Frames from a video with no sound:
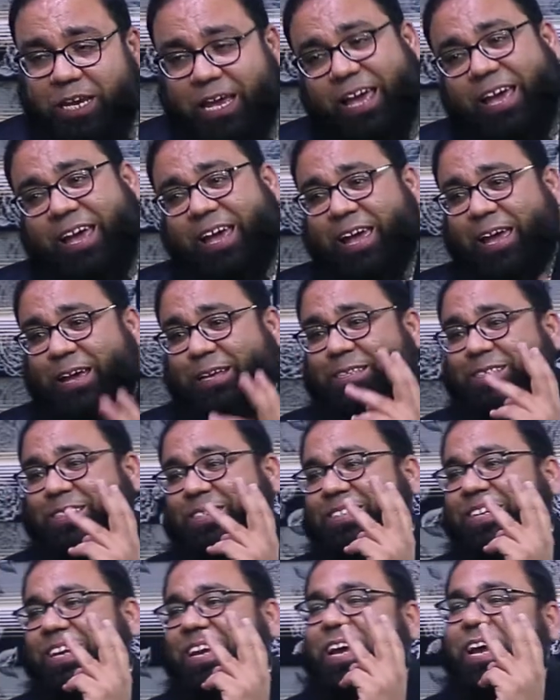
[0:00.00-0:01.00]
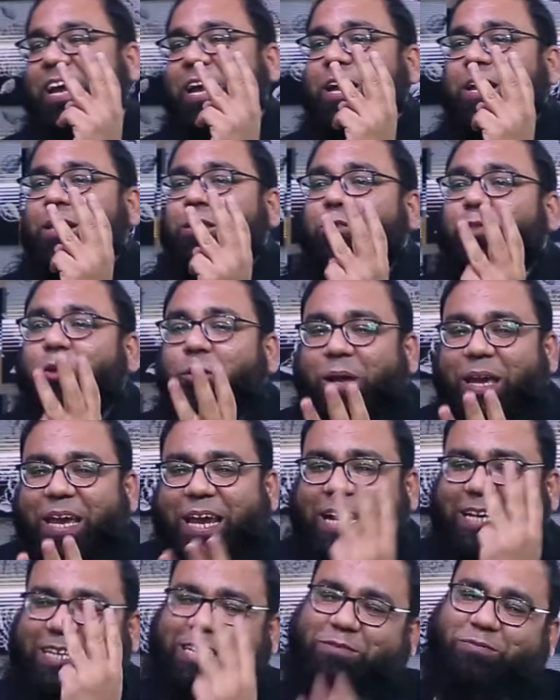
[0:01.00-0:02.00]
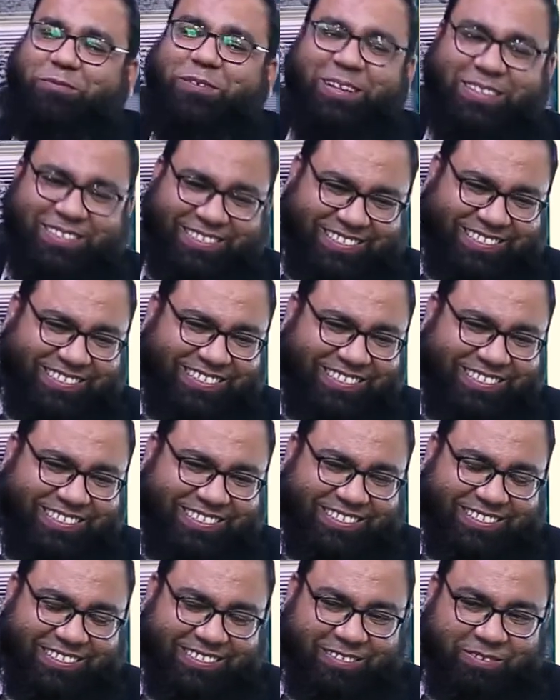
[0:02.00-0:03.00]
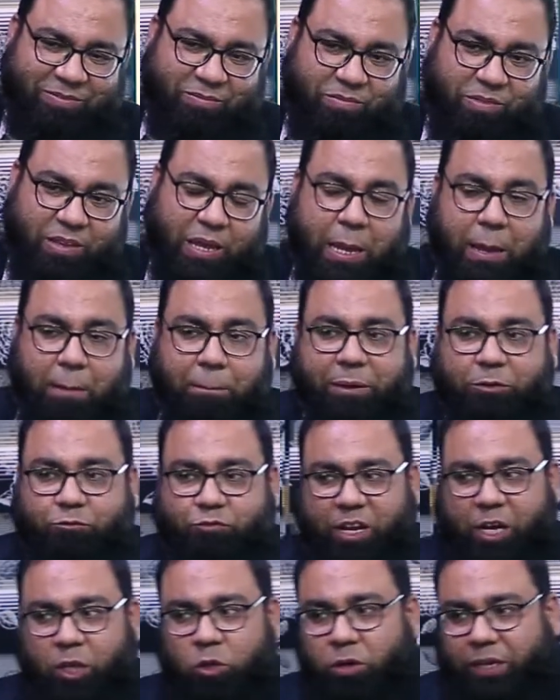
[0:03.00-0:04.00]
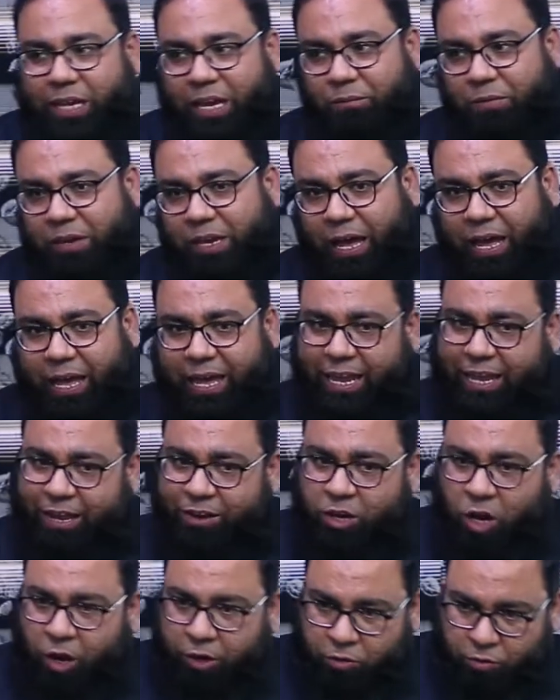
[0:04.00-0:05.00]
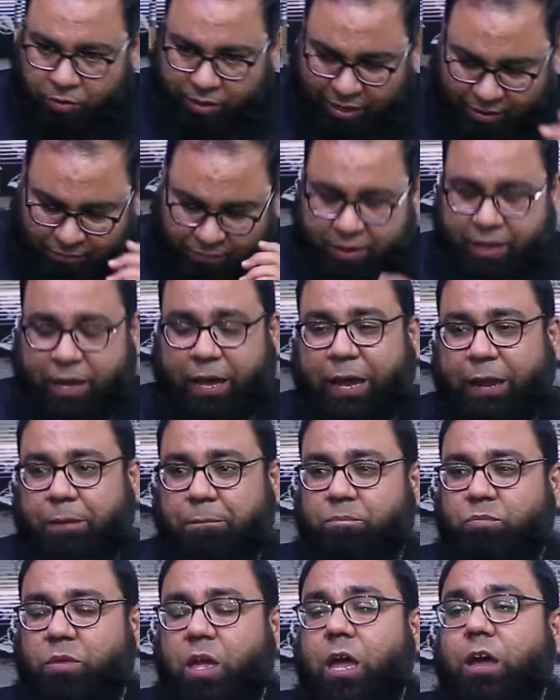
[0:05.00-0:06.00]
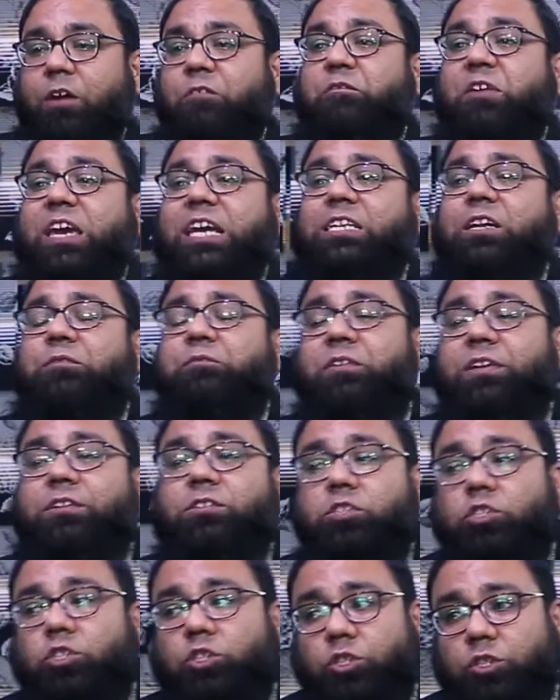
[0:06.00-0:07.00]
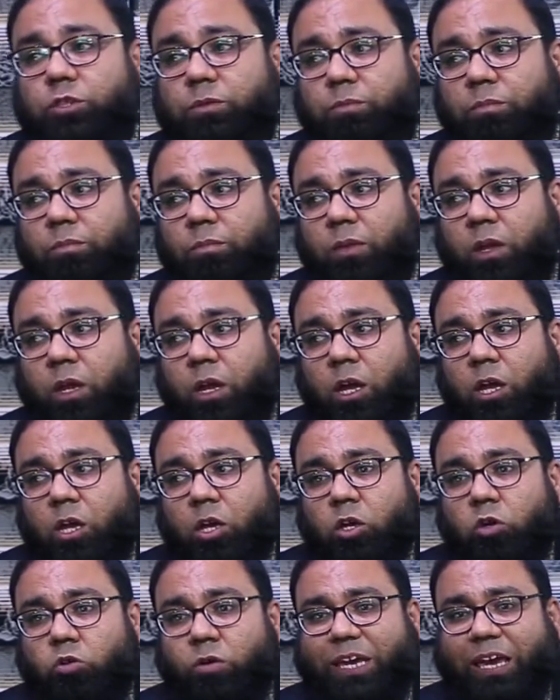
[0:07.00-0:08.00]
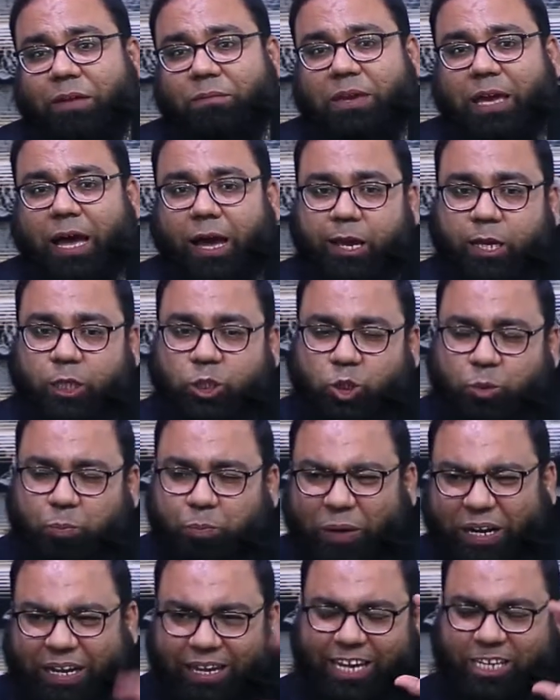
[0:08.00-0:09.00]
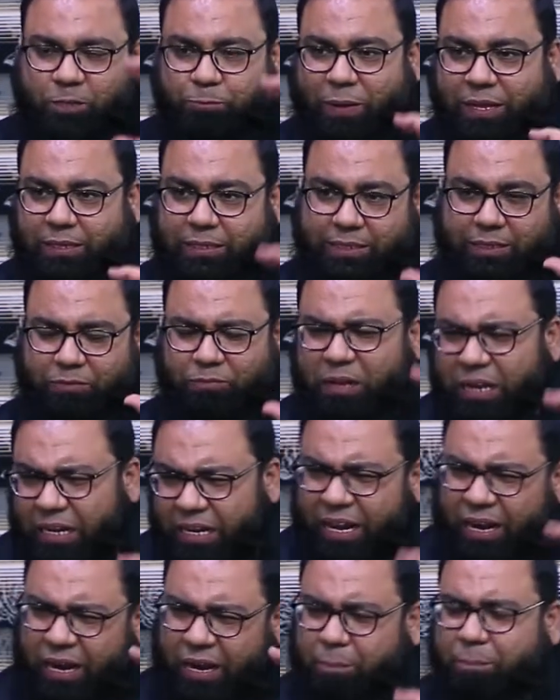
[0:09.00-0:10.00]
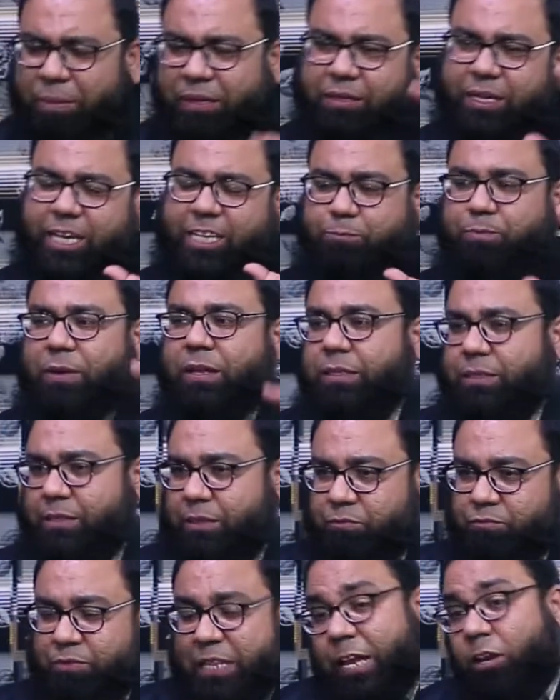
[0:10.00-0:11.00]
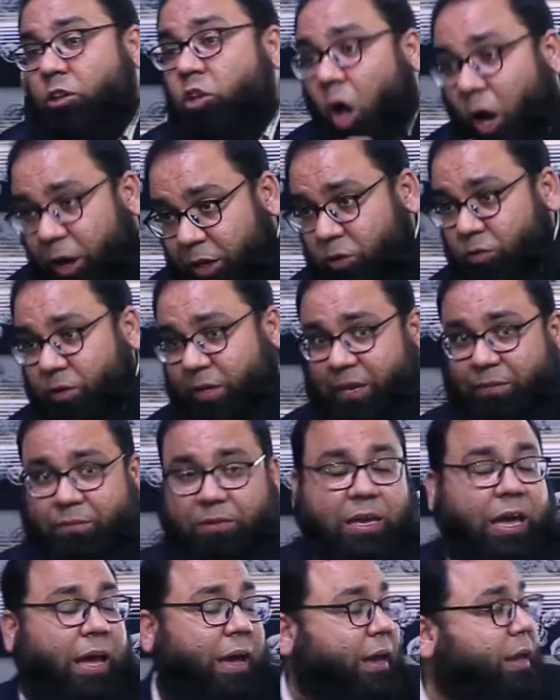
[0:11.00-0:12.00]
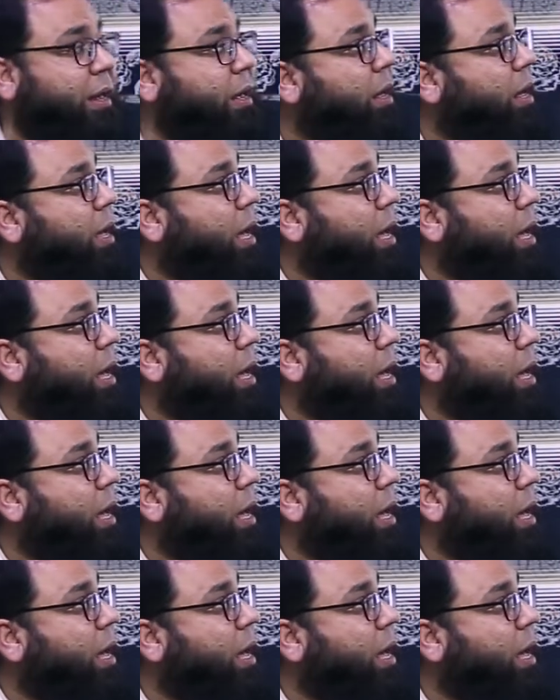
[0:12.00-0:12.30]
Yes, three differences between UKVI and non-UKVI. Fee difference. UKVI is pretty expensive, little bit expensive than non-UKVI.